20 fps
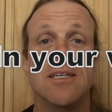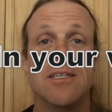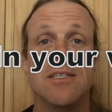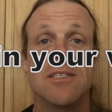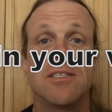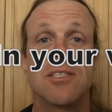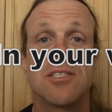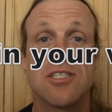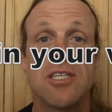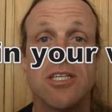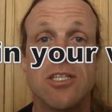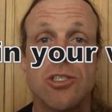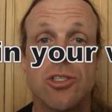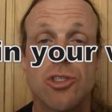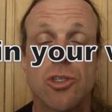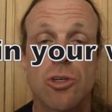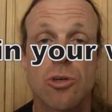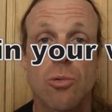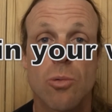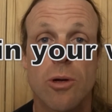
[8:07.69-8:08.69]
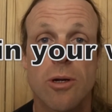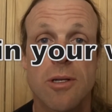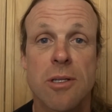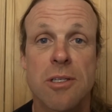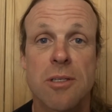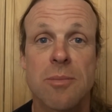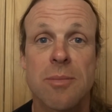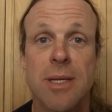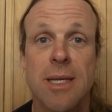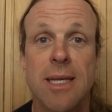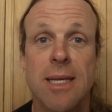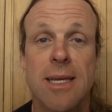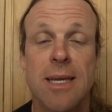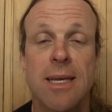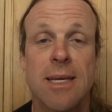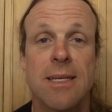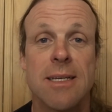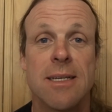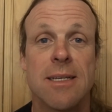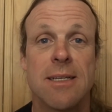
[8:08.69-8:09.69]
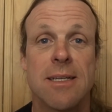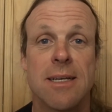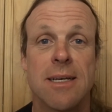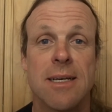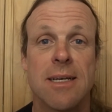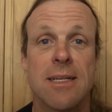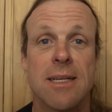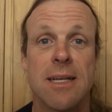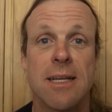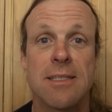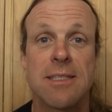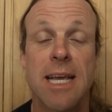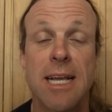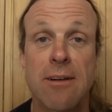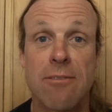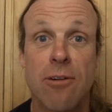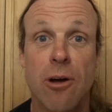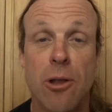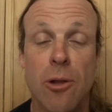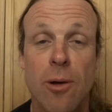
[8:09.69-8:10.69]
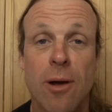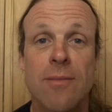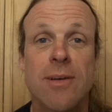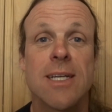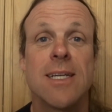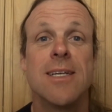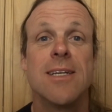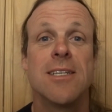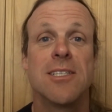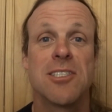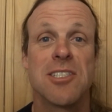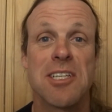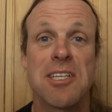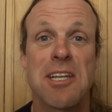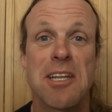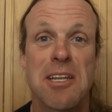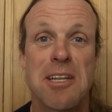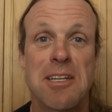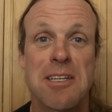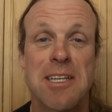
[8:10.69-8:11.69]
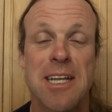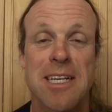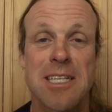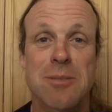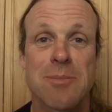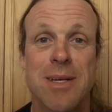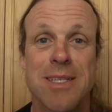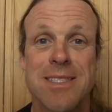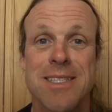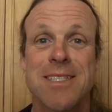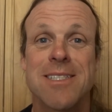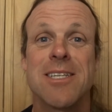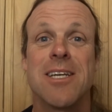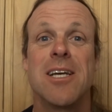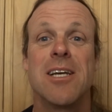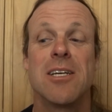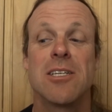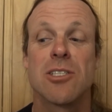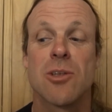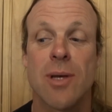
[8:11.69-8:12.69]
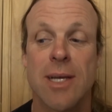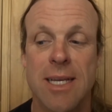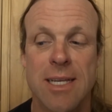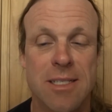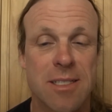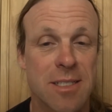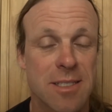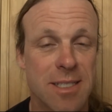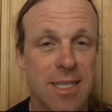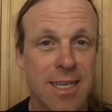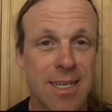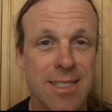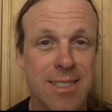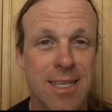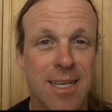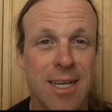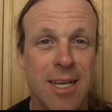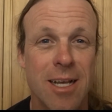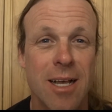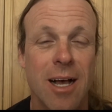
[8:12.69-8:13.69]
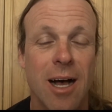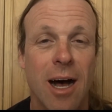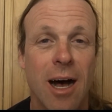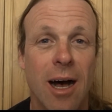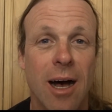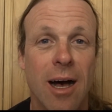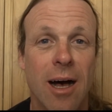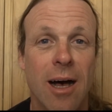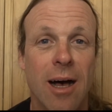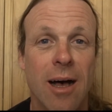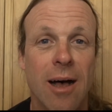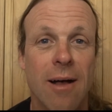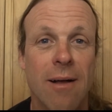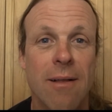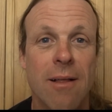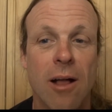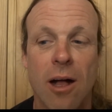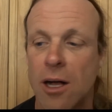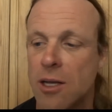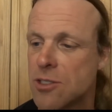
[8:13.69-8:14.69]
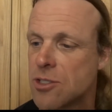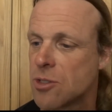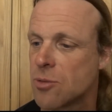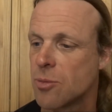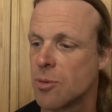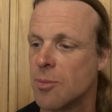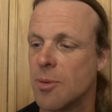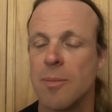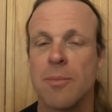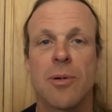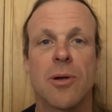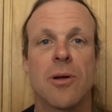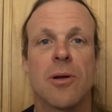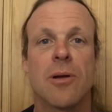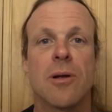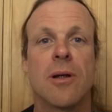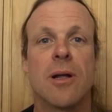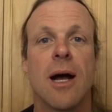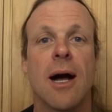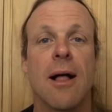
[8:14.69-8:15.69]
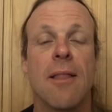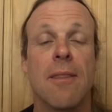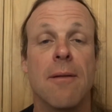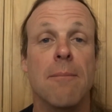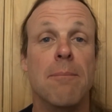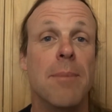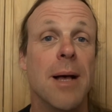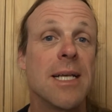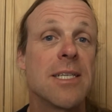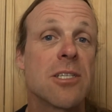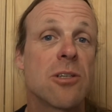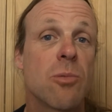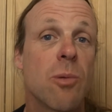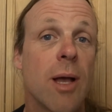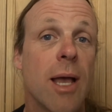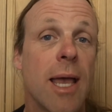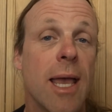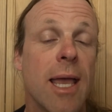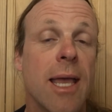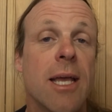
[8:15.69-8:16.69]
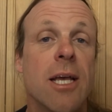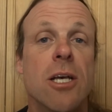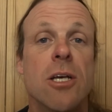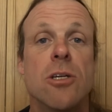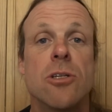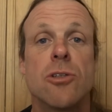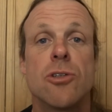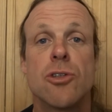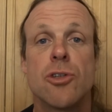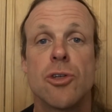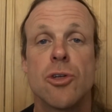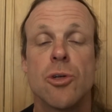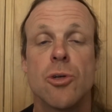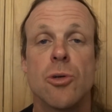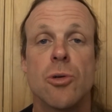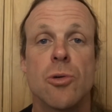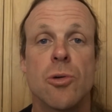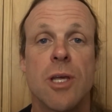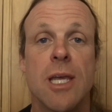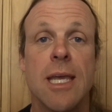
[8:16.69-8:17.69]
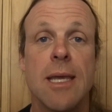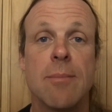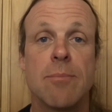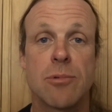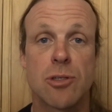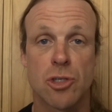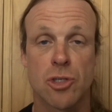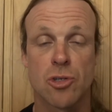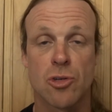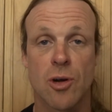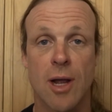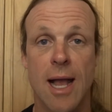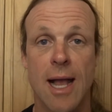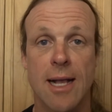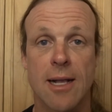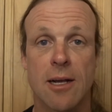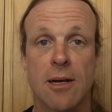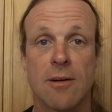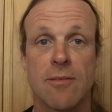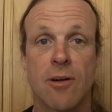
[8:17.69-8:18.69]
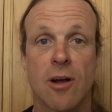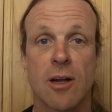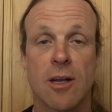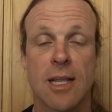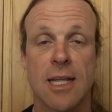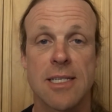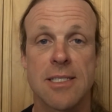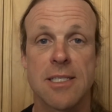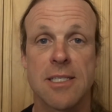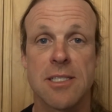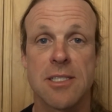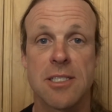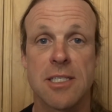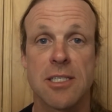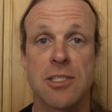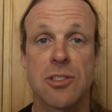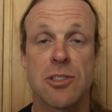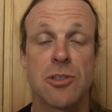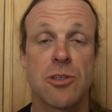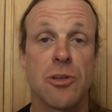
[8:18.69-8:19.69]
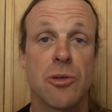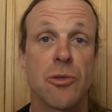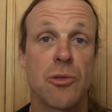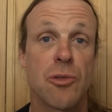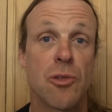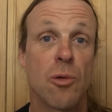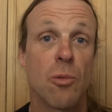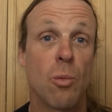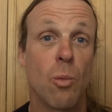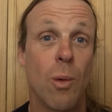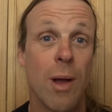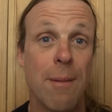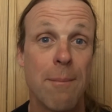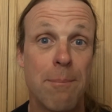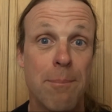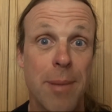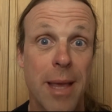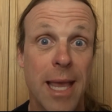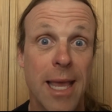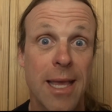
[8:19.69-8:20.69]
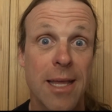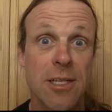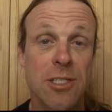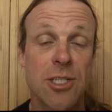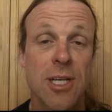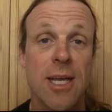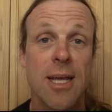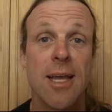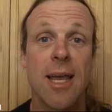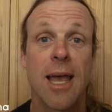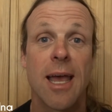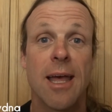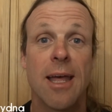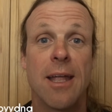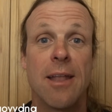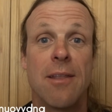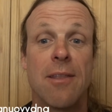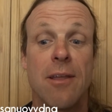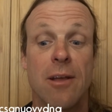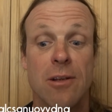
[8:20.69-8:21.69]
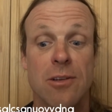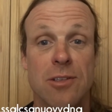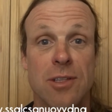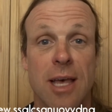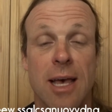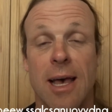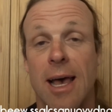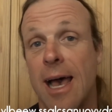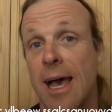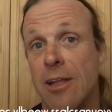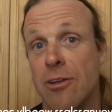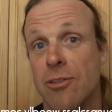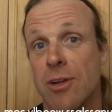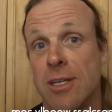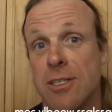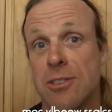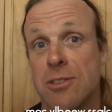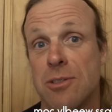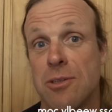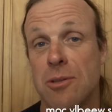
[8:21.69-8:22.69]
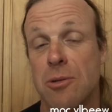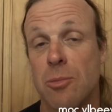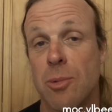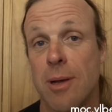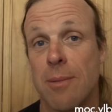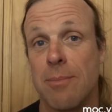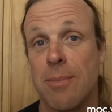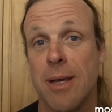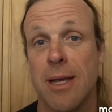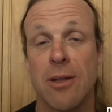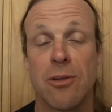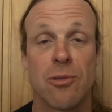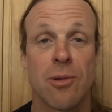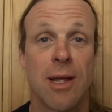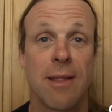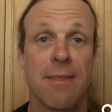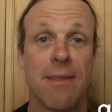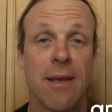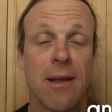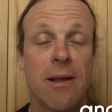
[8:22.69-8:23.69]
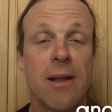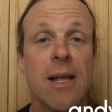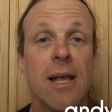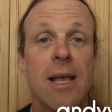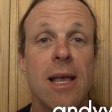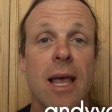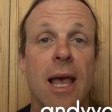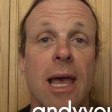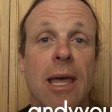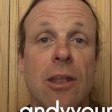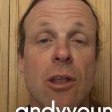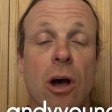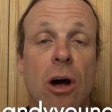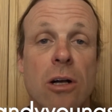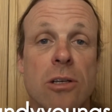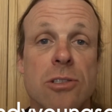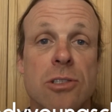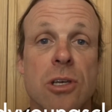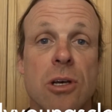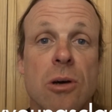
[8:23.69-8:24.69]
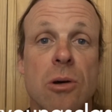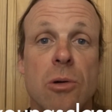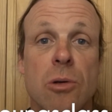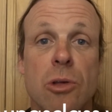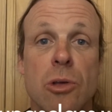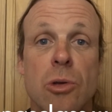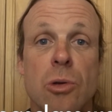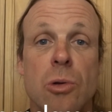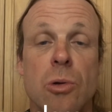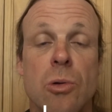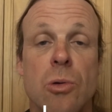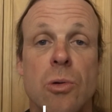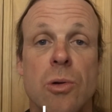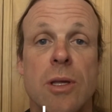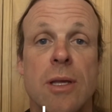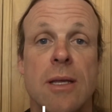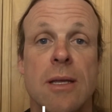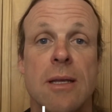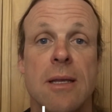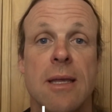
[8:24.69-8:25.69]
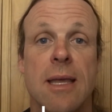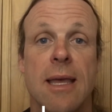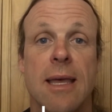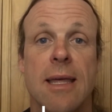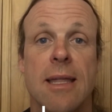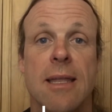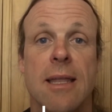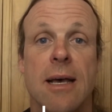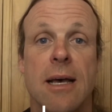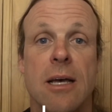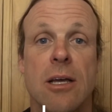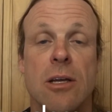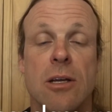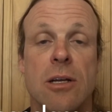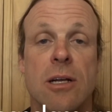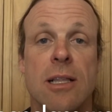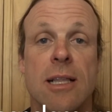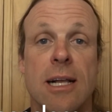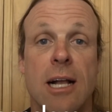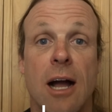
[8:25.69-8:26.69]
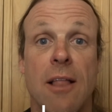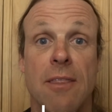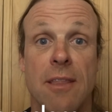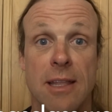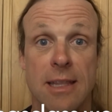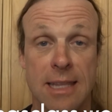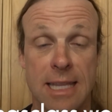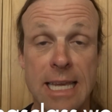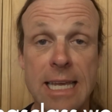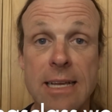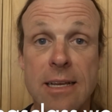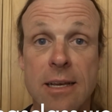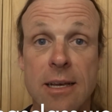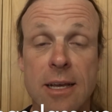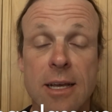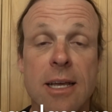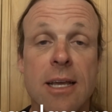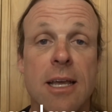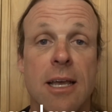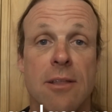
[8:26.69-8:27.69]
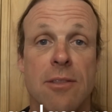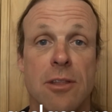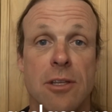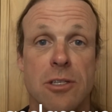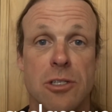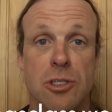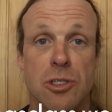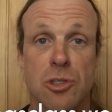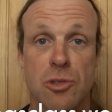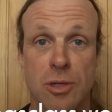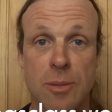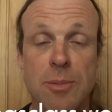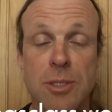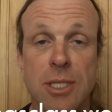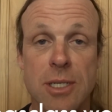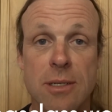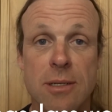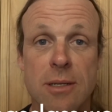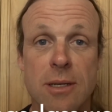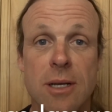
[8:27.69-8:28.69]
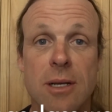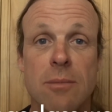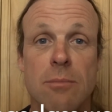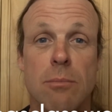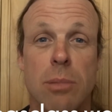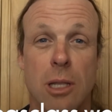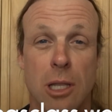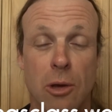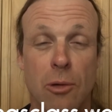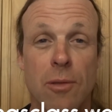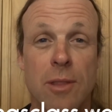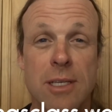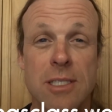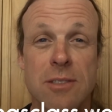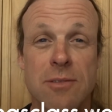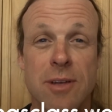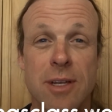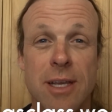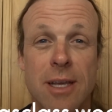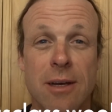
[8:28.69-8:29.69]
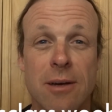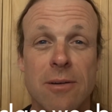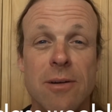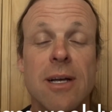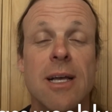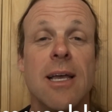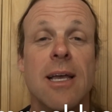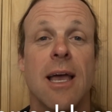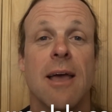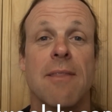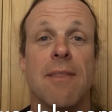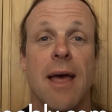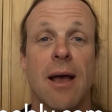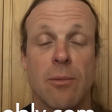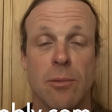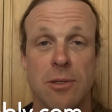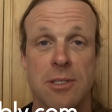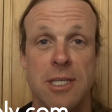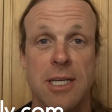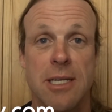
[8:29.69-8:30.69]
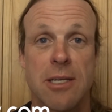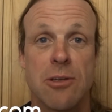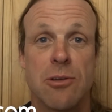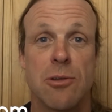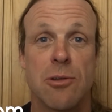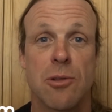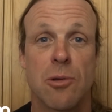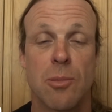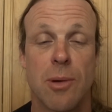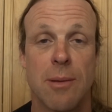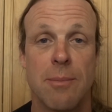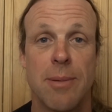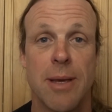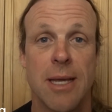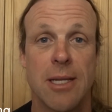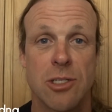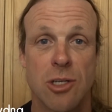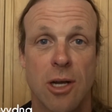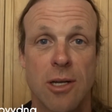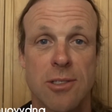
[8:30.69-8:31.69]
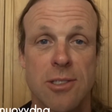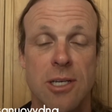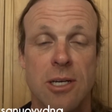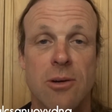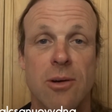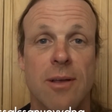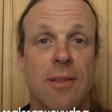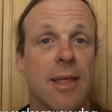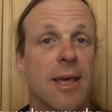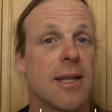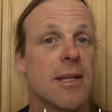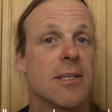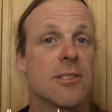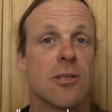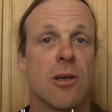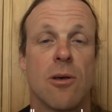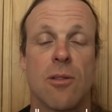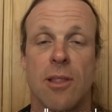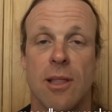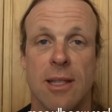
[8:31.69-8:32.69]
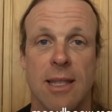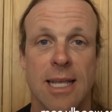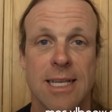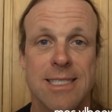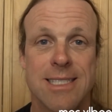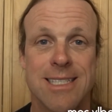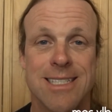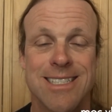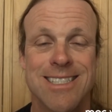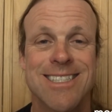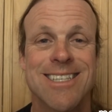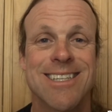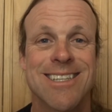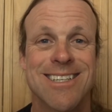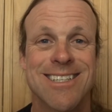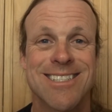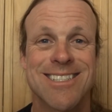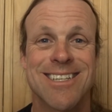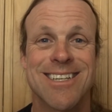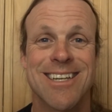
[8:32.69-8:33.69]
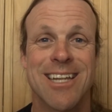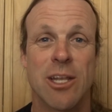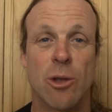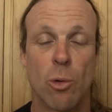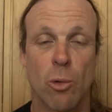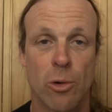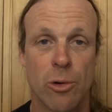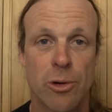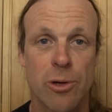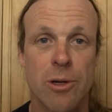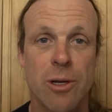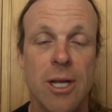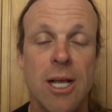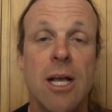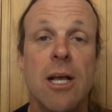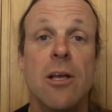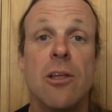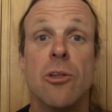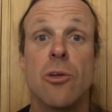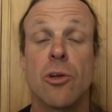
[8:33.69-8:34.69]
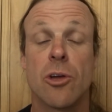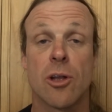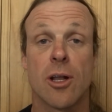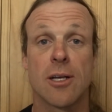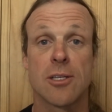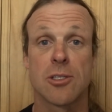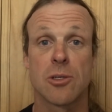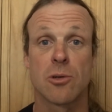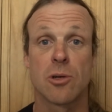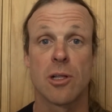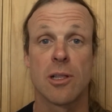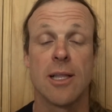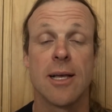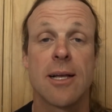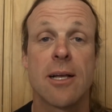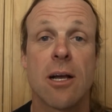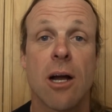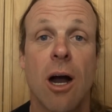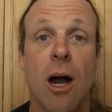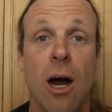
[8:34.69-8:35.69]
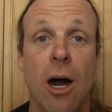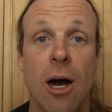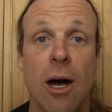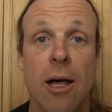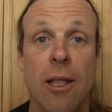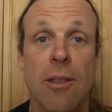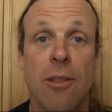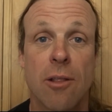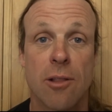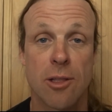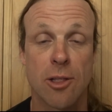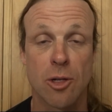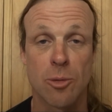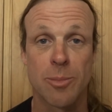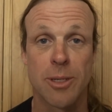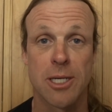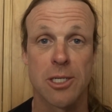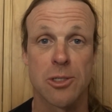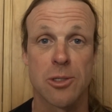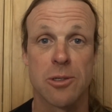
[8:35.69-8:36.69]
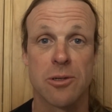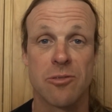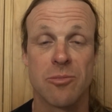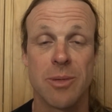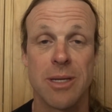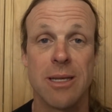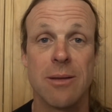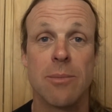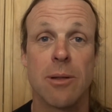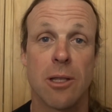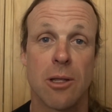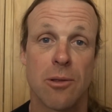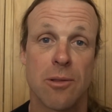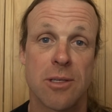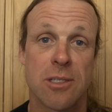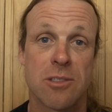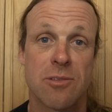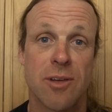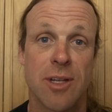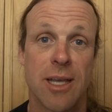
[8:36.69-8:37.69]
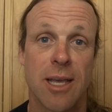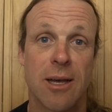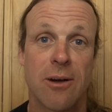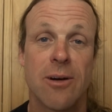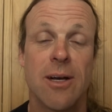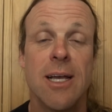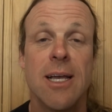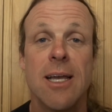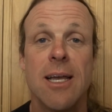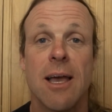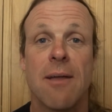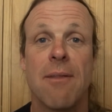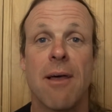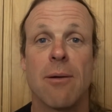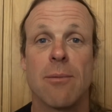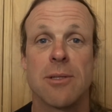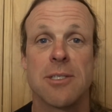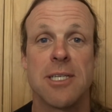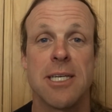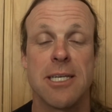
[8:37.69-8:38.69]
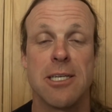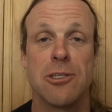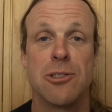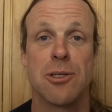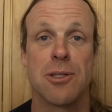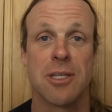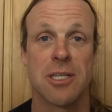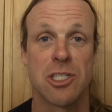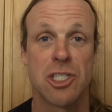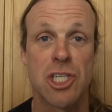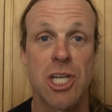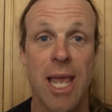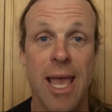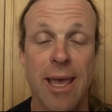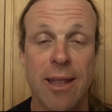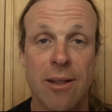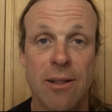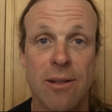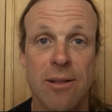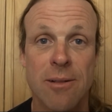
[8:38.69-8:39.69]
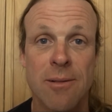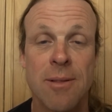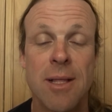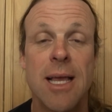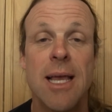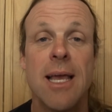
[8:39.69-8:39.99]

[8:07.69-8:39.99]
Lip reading: Send your work to me and take a photo of it. Send it in a text message so I get to see it. Also remember, the best way to keep track of our lessons is to use the web page, and there's that address to the web page right there. And also you can click on the link in the description below this video, and that will take you to the web page also, and that has all the lessons listed in order. You can also click on the little picture of me below this video, and that will take you to the channel,